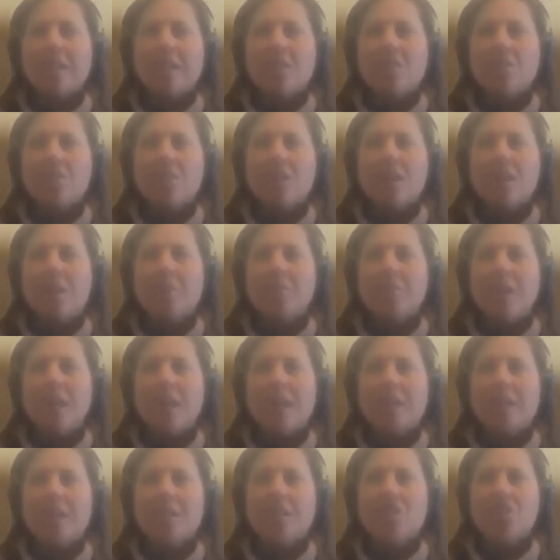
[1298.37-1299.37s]
and so I'm
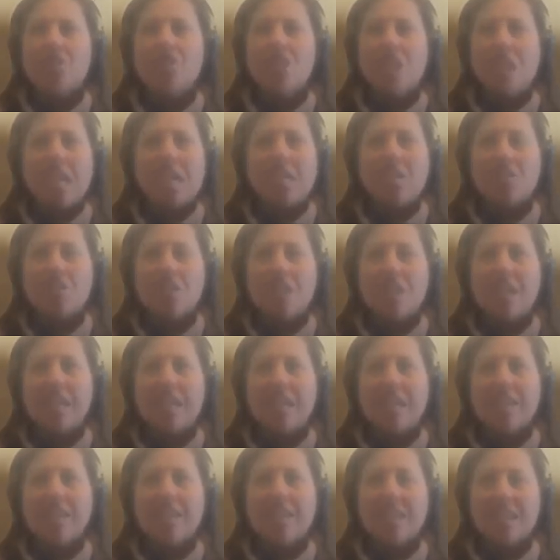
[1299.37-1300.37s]
not going to change
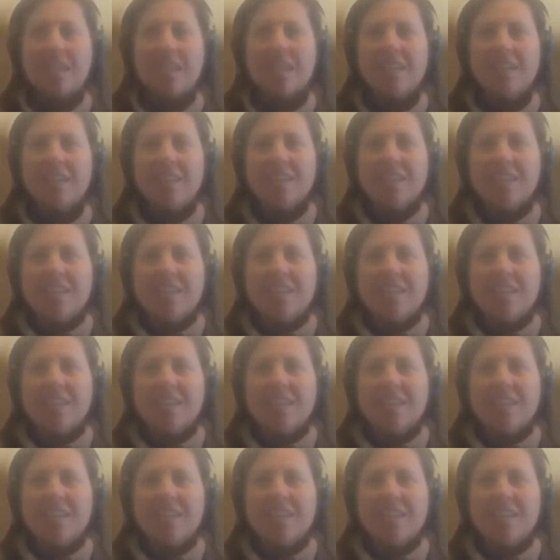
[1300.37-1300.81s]
anything.